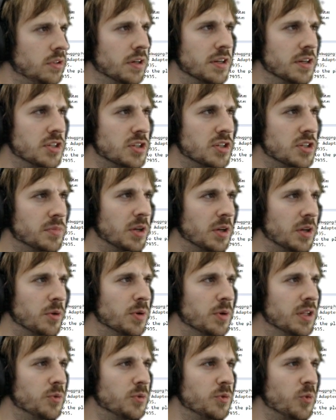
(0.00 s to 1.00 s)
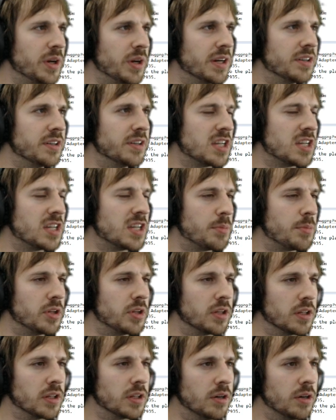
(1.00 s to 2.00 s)
but something really weird is
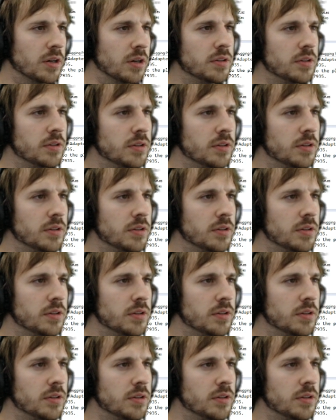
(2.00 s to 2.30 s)
happening now.